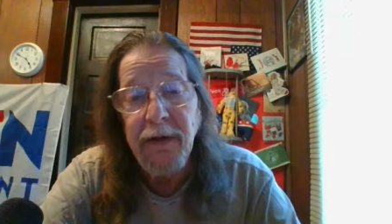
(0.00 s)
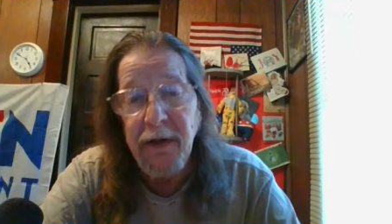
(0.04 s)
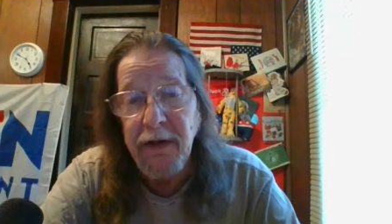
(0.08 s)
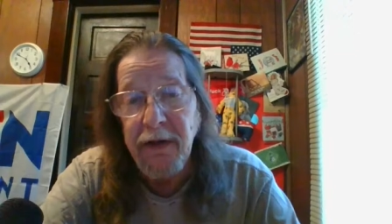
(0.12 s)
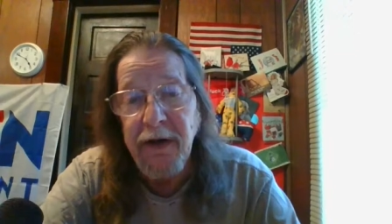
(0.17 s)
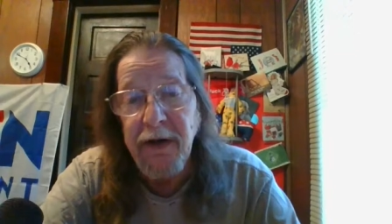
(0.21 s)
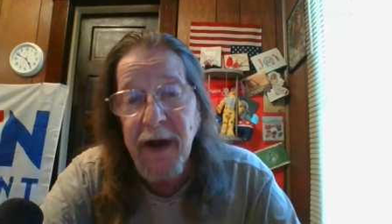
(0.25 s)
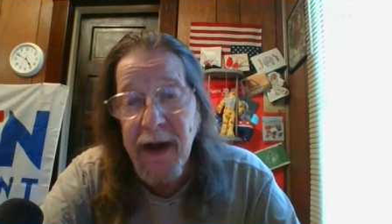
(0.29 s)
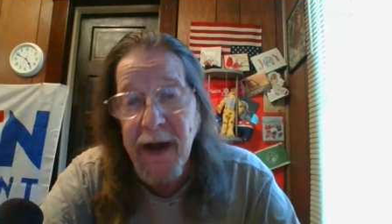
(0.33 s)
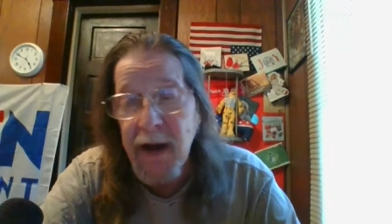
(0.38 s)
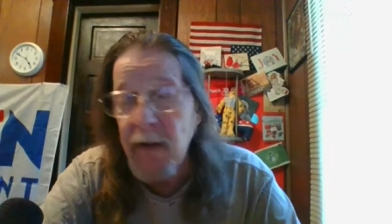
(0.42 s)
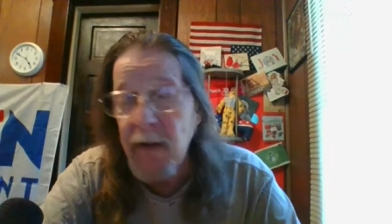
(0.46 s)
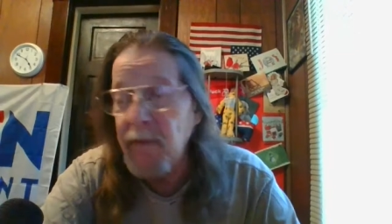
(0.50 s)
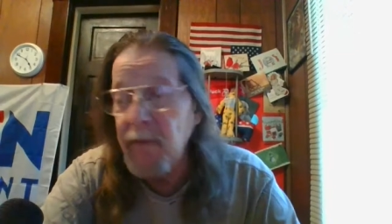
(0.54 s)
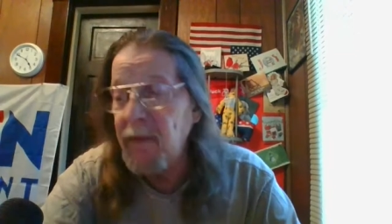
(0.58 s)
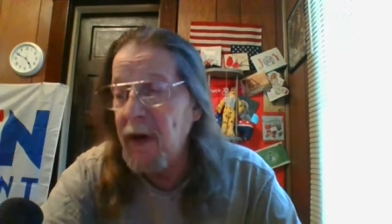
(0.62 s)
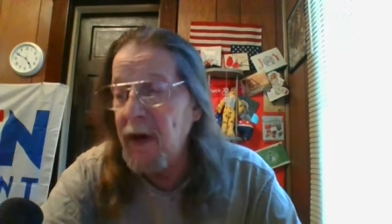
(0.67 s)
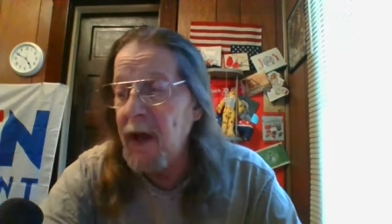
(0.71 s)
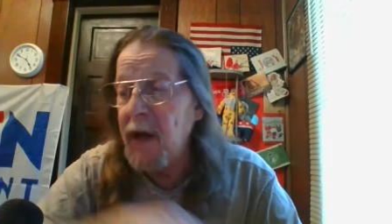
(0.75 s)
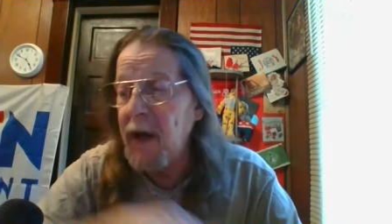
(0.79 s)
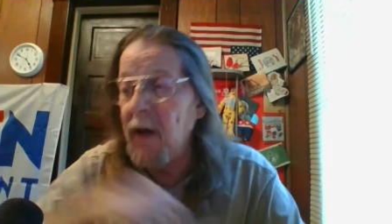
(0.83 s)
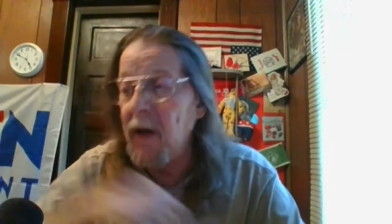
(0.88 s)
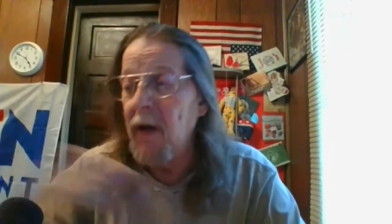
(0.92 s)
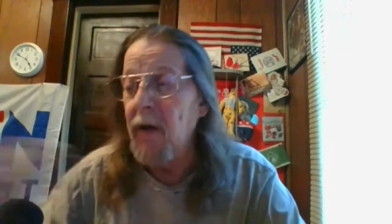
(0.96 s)
to tamp
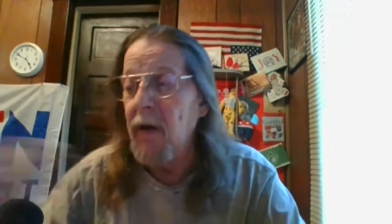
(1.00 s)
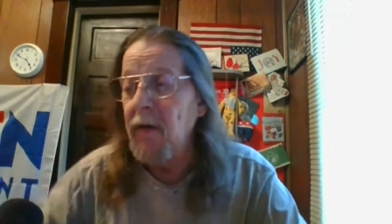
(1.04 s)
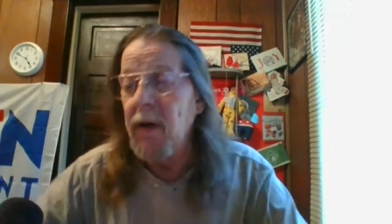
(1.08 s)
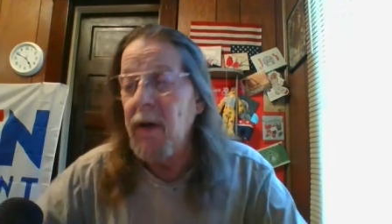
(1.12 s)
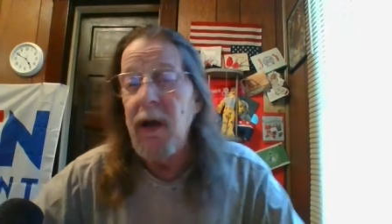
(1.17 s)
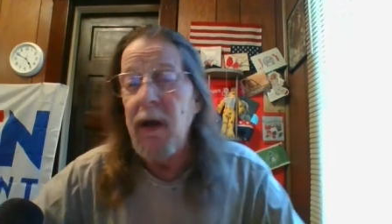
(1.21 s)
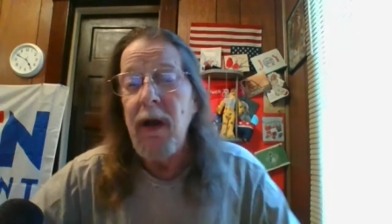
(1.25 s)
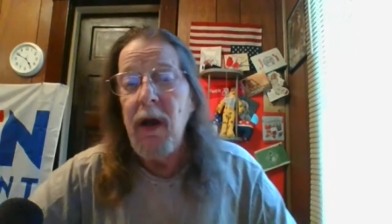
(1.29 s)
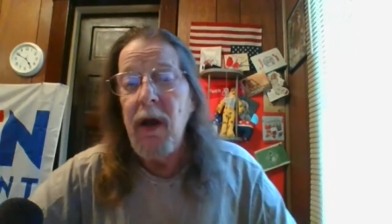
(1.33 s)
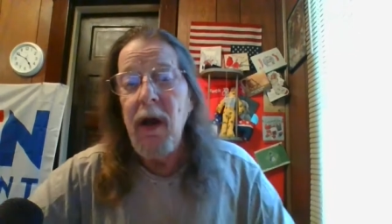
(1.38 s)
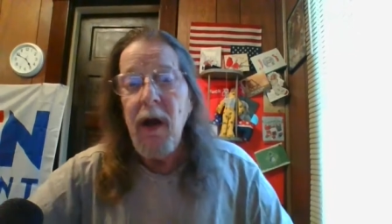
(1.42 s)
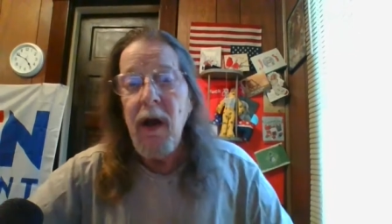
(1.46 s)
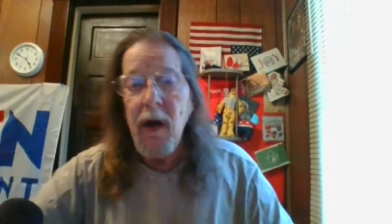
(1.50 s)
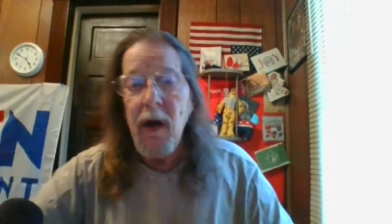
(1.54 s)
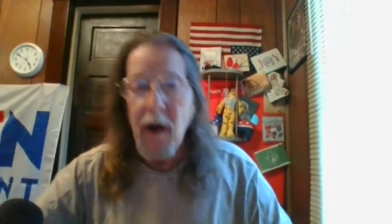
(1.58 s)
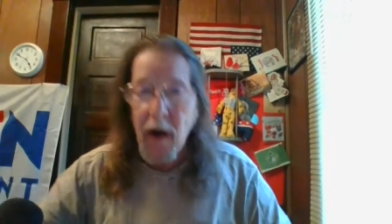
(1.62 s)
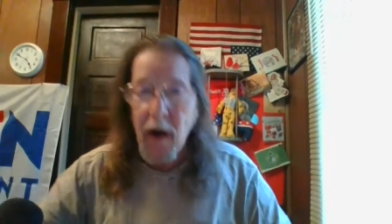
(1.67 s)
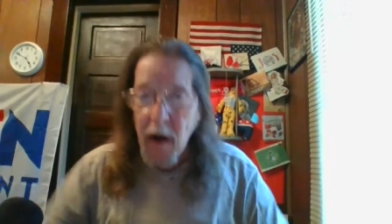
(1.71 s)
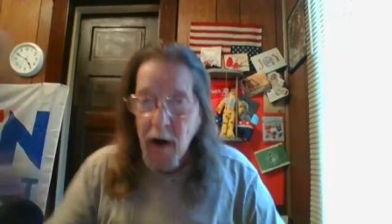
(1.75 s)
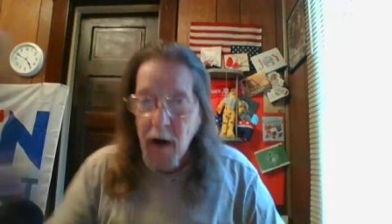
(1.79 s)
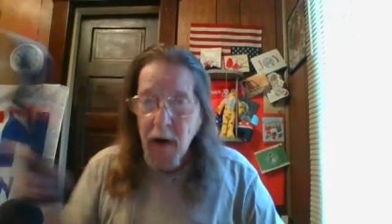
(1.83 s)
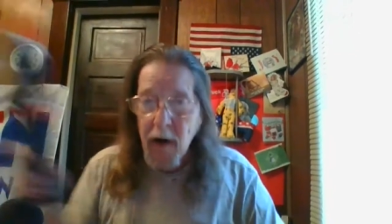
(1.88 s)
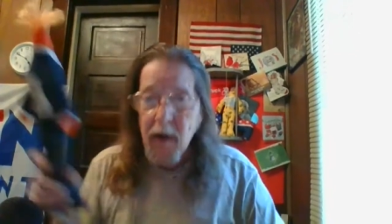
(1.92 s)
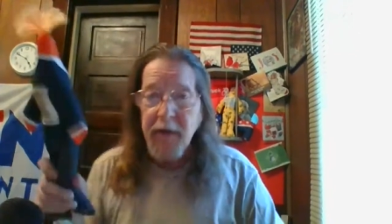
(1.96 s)
down
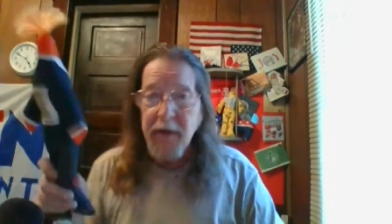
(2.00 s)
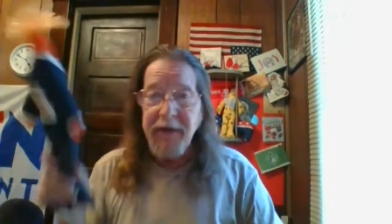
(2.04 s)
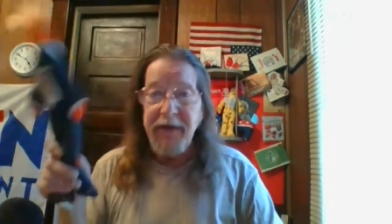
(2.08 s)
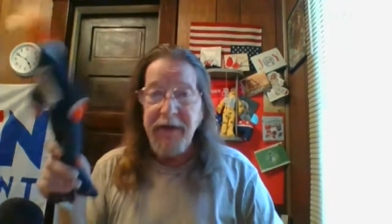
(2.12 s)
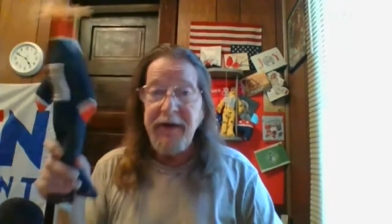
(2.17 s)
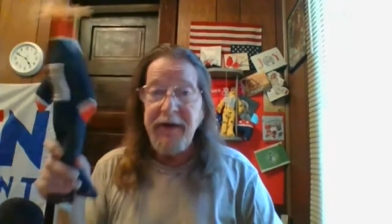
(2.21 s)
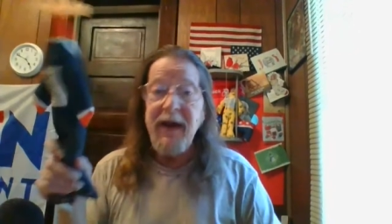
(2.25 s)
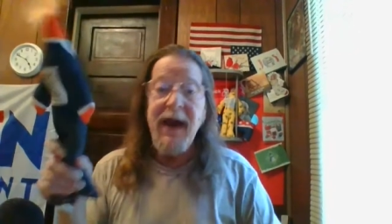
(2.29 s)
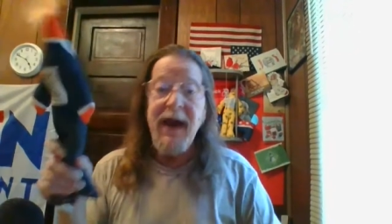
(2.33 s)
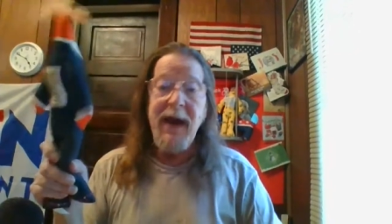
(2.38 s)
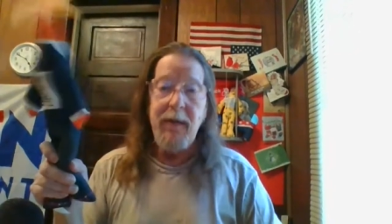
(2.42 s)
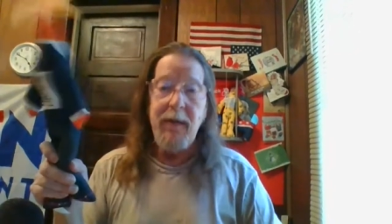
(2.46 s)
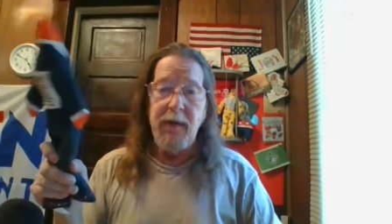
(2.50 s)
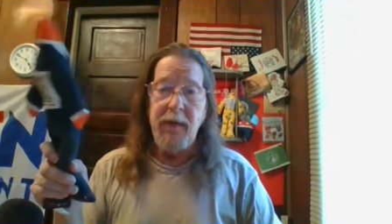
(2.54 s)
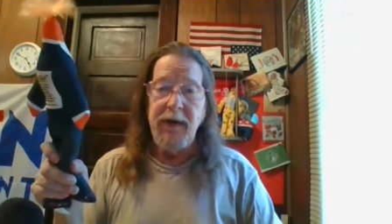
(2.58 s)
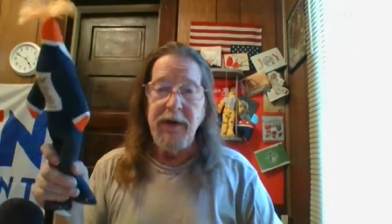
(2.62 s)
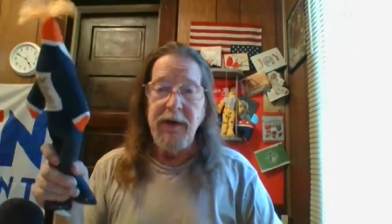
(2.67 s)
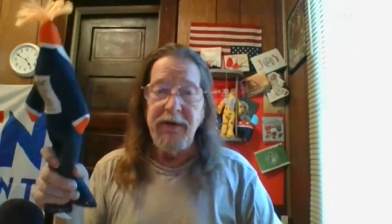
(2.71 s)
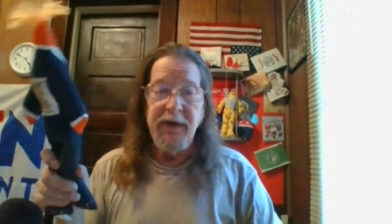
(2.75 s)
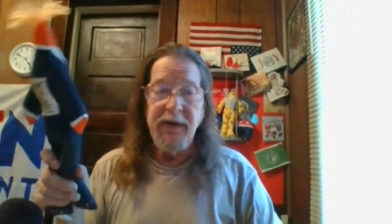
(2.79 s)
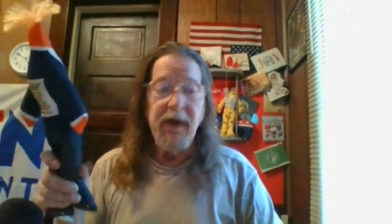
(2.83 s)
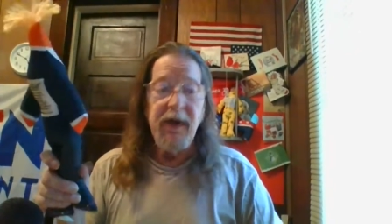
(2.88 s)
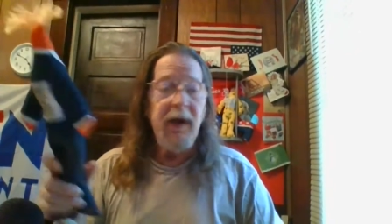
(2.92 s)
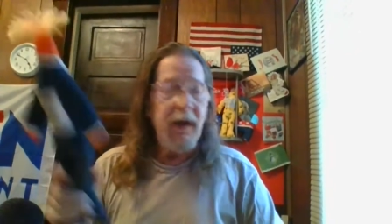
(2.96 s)
all the
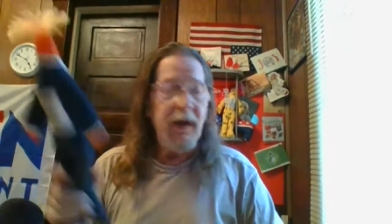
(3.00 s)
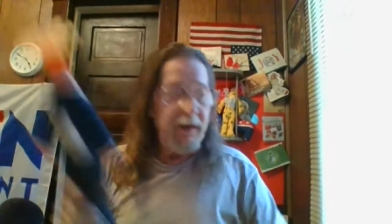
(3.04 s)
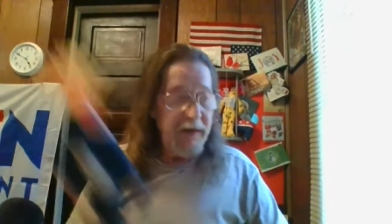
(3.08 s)
damage